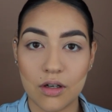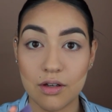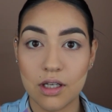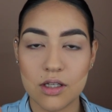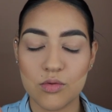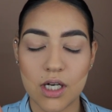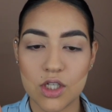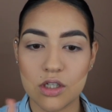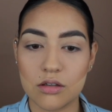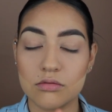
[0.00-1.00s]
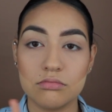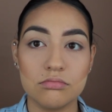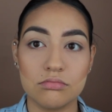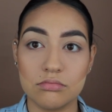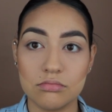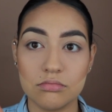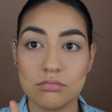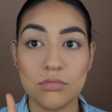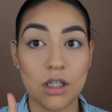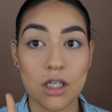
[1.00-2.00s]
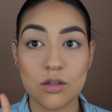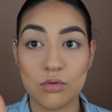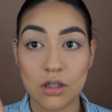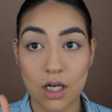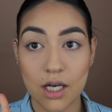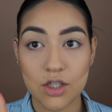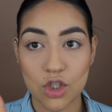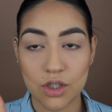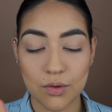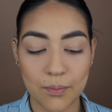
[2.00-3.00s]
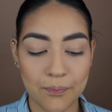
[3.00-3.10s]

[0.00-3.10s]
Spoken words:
the kids were not chill. The kids were not chill.